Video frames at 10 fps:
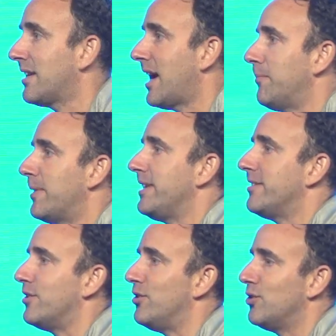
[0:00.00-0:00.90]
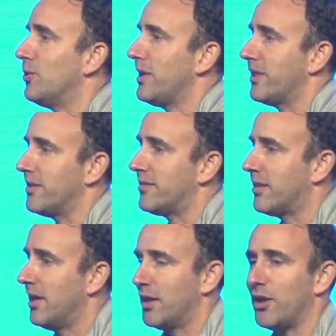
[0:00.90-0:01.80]
companies are doing this
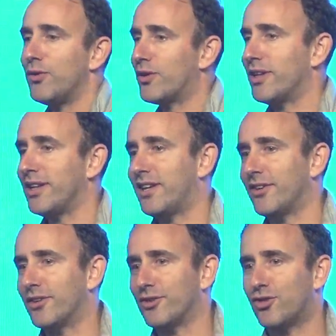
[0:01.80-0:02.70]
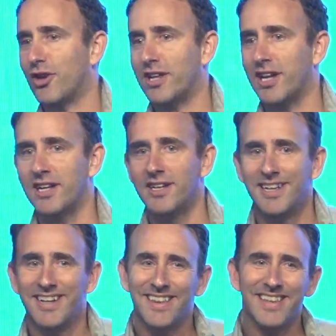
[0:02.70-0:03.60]
locally here in Australia.
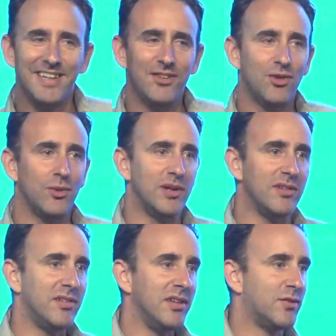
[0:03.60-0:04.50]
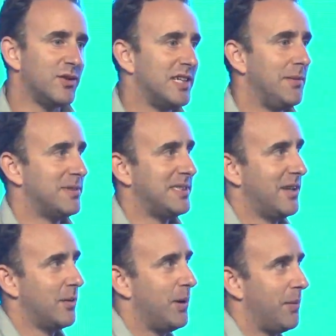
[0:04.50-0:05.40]
The issue is it's for 10%
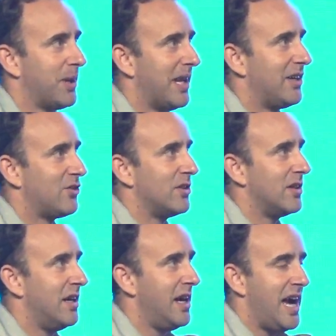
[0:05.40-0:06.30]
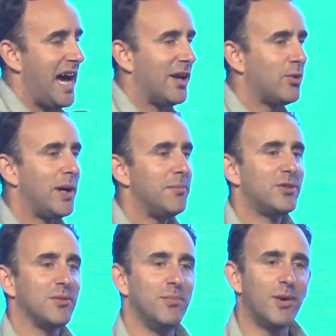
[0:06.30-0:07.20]
of the population. How do I
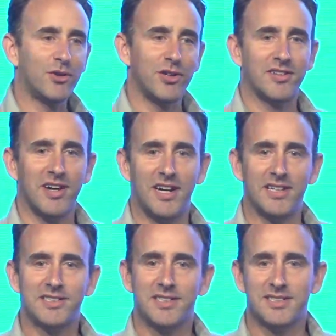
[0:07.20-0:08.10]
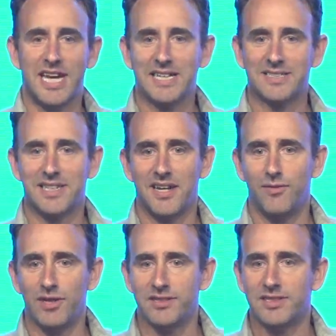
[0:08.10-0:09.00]
democratize tax
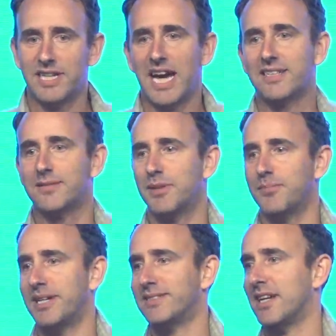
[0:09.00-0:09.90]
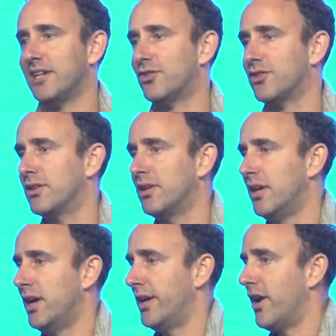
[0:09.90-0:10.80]
savings, tax minimization,
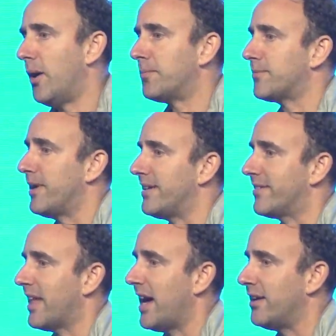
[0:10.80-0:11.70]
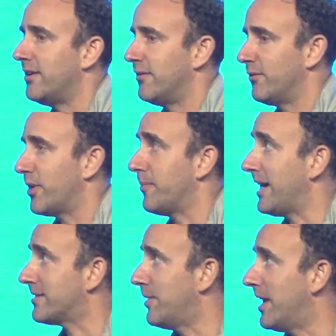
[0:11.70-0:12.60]
and optimize that for the
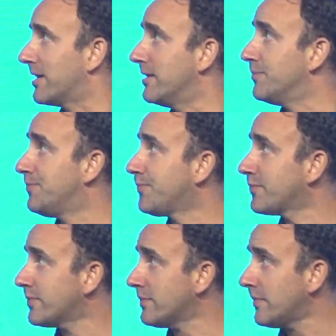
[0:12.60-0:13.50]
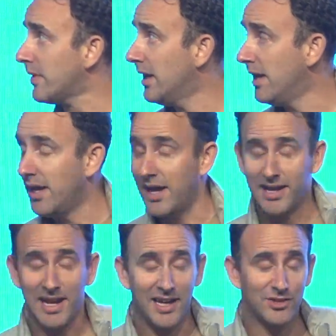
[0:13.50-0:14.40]
mass market?
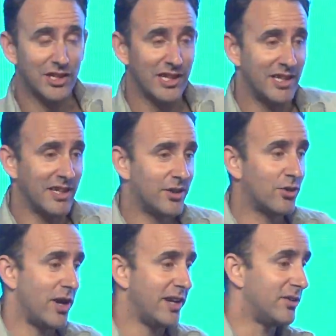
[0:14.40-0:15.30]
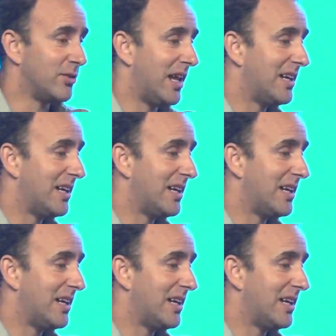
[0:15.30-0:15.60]
And lastly, credit.